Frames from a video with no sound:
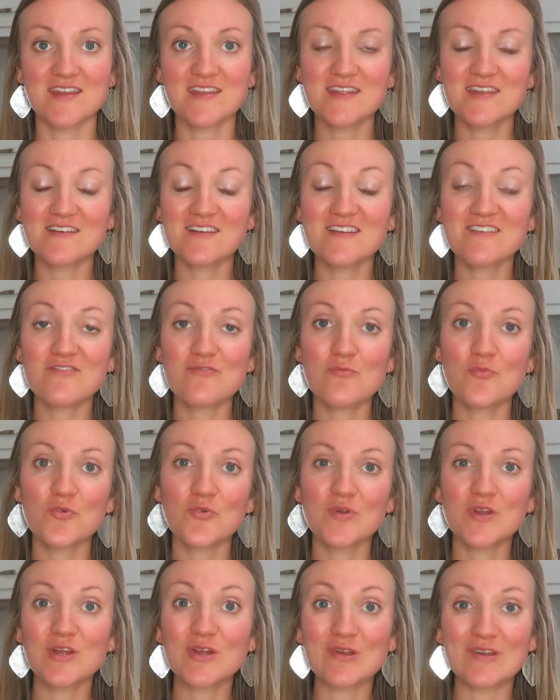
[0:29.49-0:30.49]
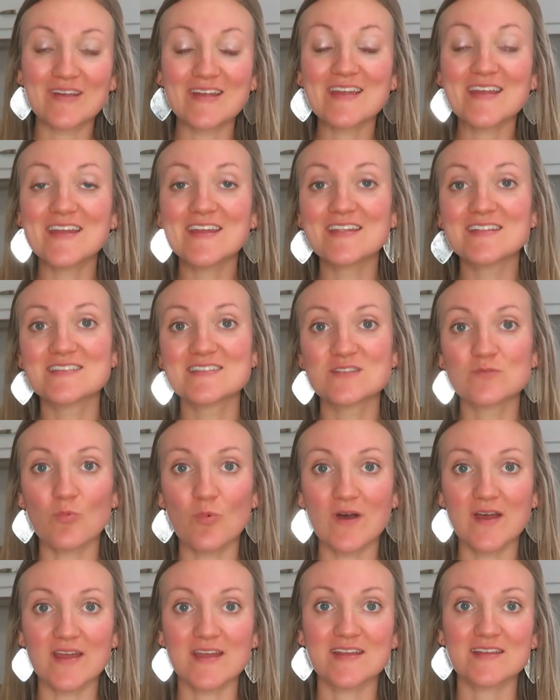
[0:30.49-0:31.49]
And here I have more greens,
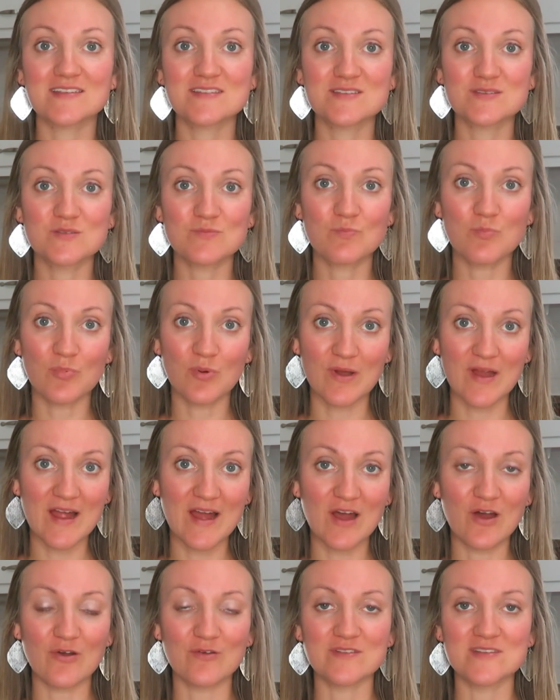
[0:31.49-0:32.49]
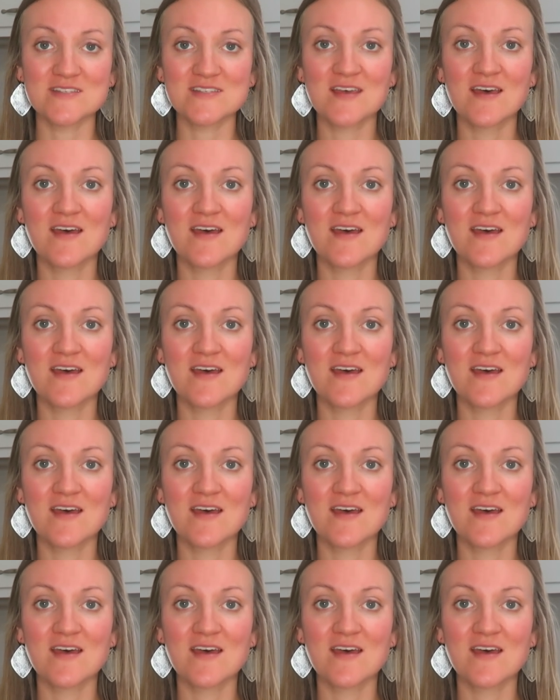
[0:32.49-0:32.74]
whites, browns.